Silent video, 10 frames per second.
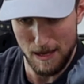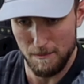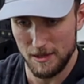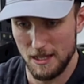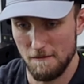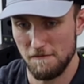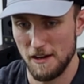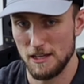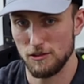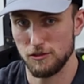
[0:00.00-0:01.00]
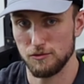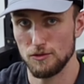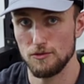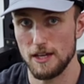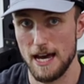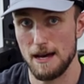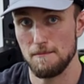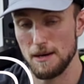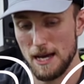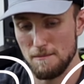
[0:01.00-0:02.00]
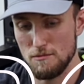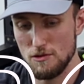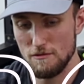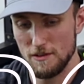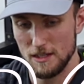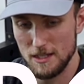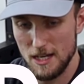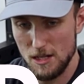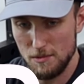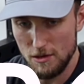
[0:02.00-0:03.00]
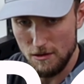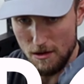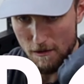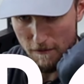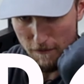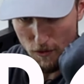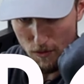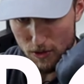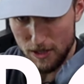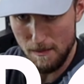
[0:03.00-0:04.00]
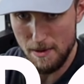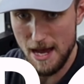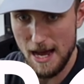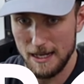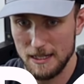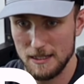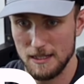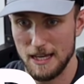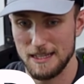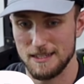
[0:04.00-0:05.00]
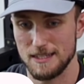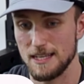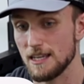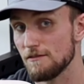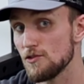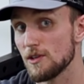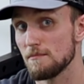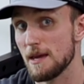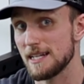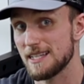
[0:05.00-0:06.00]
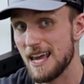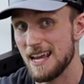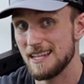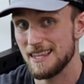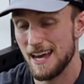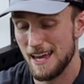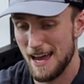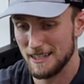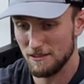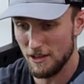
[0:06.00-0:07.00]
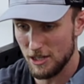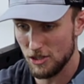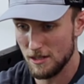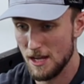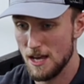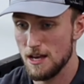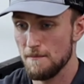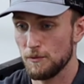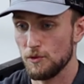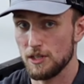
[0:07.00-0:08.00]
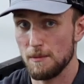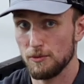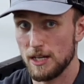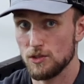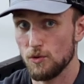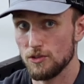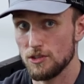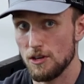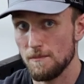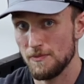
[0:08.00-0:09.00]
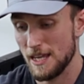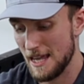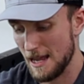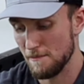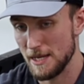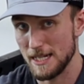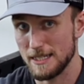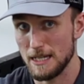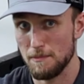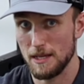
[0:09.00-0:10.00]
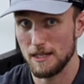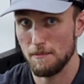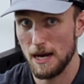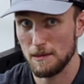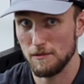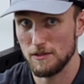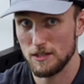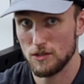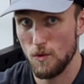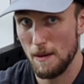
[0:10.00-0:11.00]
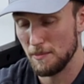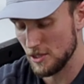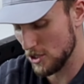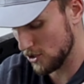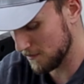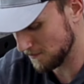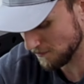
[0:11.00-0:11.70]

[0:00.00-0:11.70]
but then fight through that by moving the elbow forward and back and seeing if you can maintain that activation with an upright torso and being deep in the bottom of this squat position.